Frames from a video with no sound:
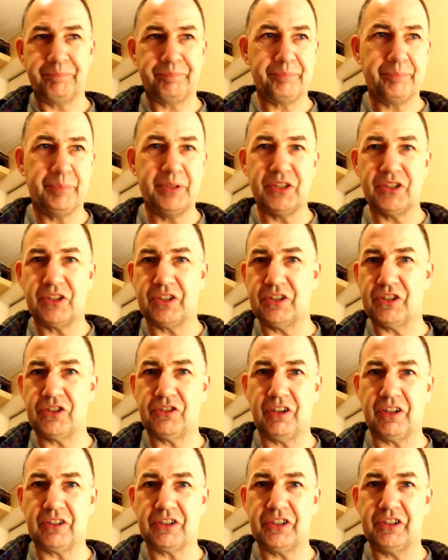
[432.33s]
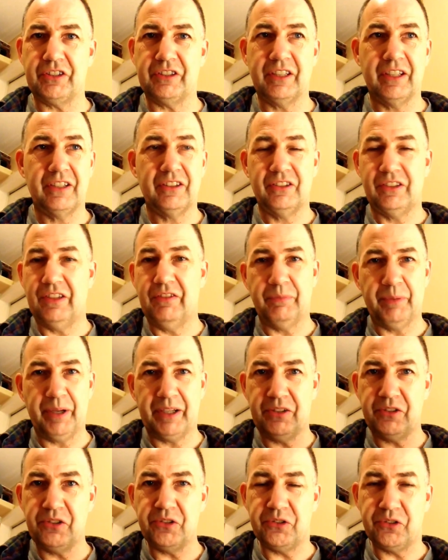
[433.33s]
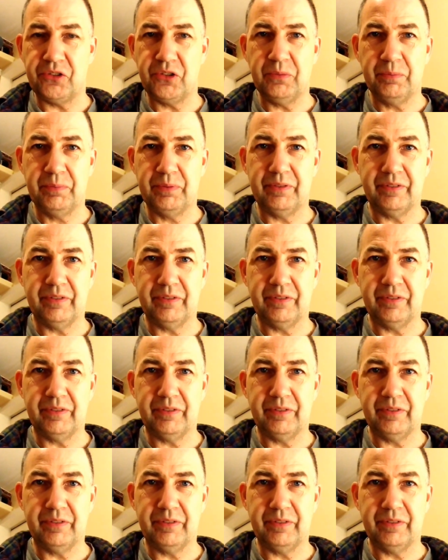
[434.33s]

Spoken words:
piece of construction, never mind a new tube